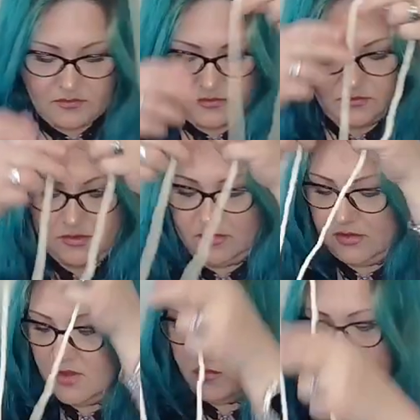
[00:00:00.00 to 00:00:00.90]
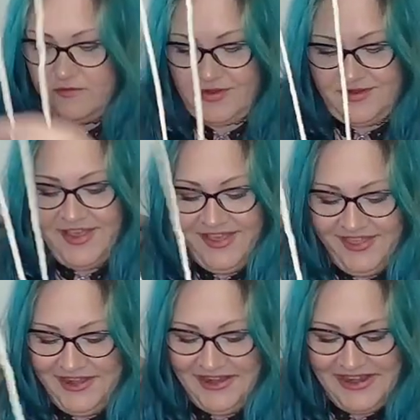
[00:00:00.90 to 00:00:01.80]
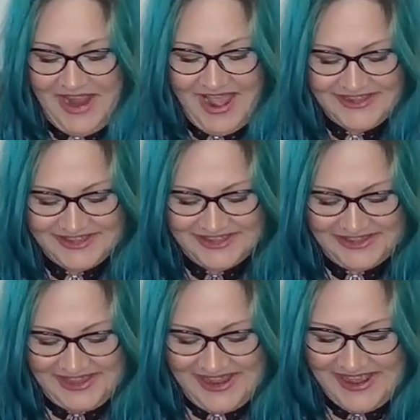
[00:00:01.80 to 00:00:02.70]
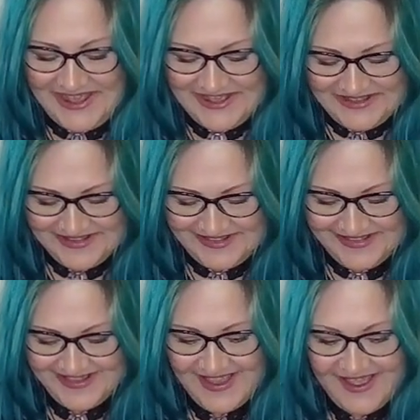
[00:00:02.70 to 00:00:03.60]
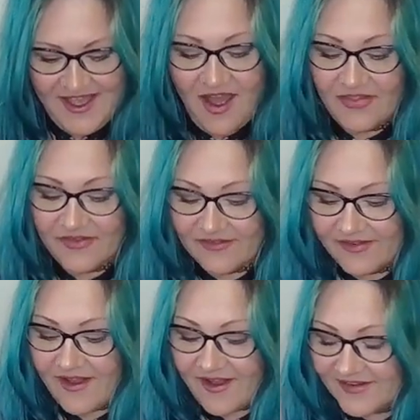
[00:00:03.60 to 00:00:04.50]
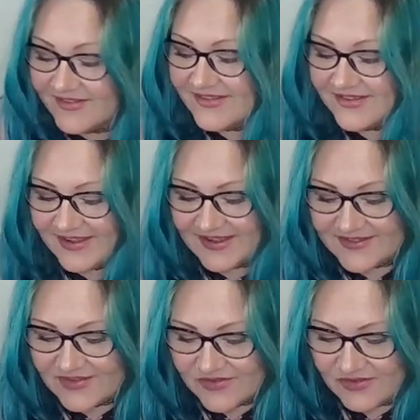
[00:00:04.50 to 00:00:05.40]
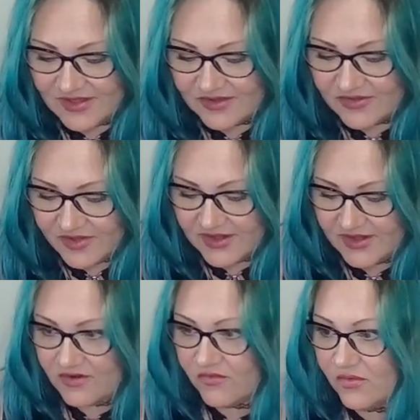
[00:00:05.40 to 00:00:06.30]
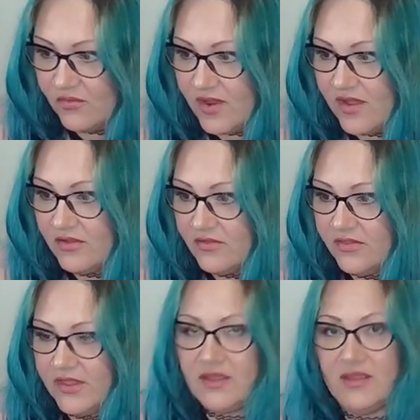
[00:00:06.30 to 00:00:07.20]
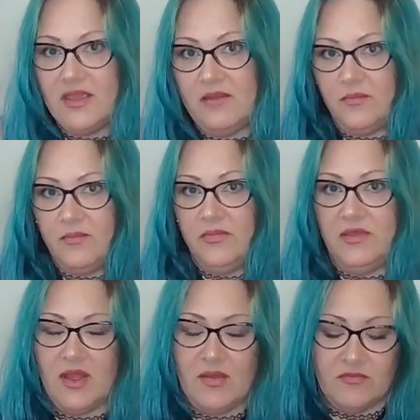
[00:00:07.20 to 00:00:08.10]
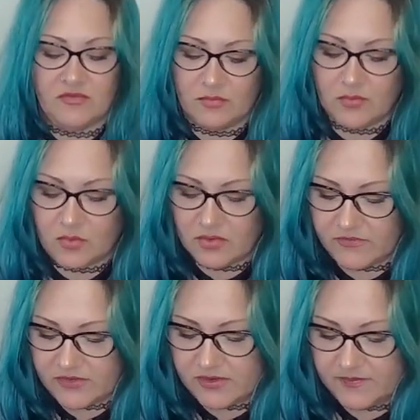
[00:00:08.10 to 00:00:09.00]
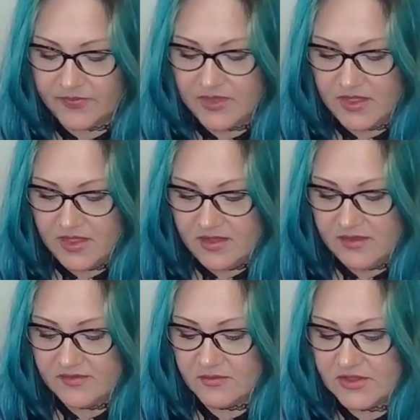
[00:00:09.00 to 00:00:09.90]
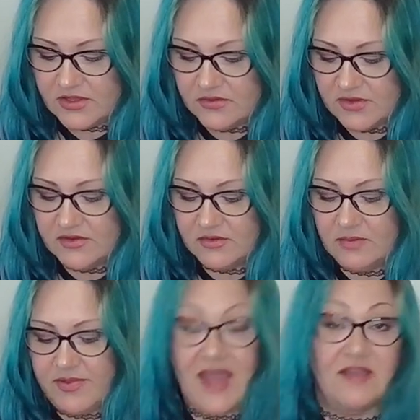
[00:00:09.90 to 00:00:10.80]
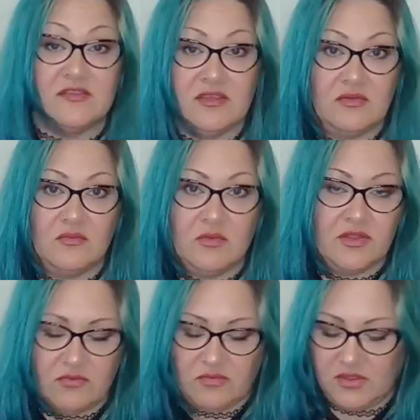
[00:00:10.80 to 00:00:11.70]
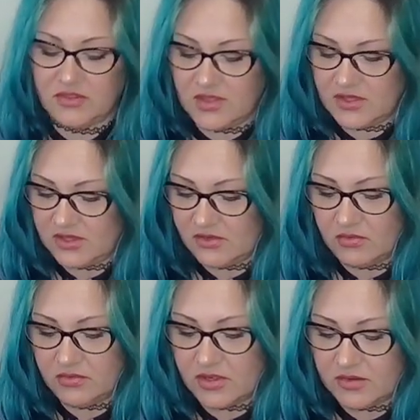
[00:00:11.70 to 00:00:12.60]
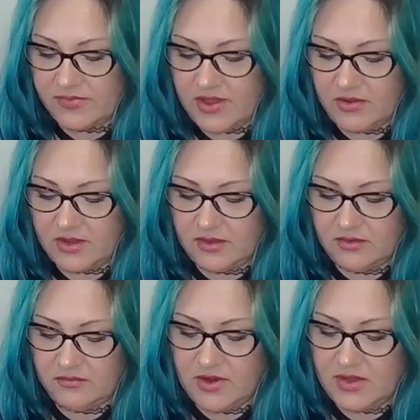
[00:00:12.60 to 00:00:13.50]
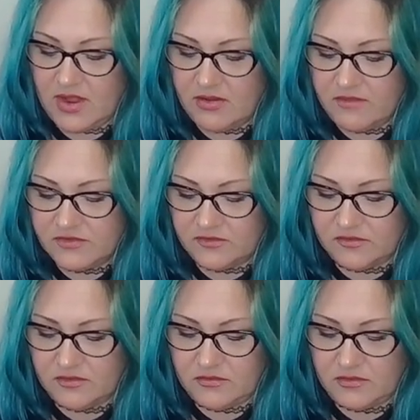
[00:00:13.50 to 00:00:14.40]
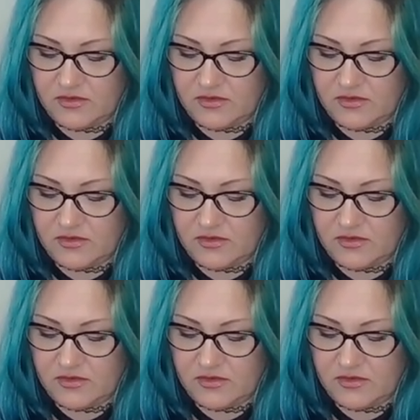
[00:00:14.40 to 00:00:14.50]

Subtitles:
was going to be a lot more fun than it actually is. Although, honestly, I guess if you get good at it over a while, like, it becomes more of something you can do in passing without really thinking a whole lot about it. Right now, I've just learned a